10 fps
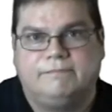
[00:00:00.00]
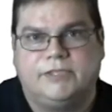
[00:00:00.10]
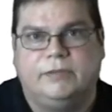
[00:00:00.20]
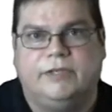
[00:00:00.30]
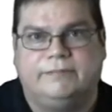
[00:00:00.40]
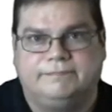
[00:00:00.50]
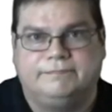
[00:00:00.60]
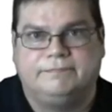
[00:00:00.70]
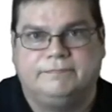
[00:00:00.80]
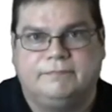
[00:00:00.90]
See me.
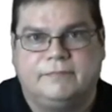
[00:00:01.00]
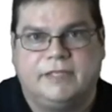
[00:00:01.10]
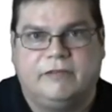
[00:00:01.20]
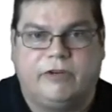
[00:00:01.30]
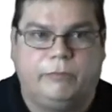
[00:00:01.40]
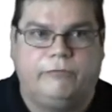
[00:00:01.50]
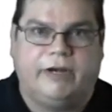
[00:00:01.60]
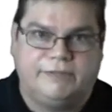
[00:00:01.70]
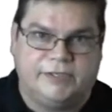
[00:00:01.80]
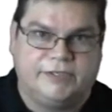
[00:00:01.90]

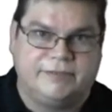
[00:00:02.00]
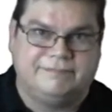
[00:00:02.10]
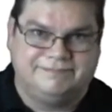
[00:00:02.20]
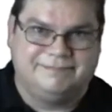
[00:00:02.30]
5.56.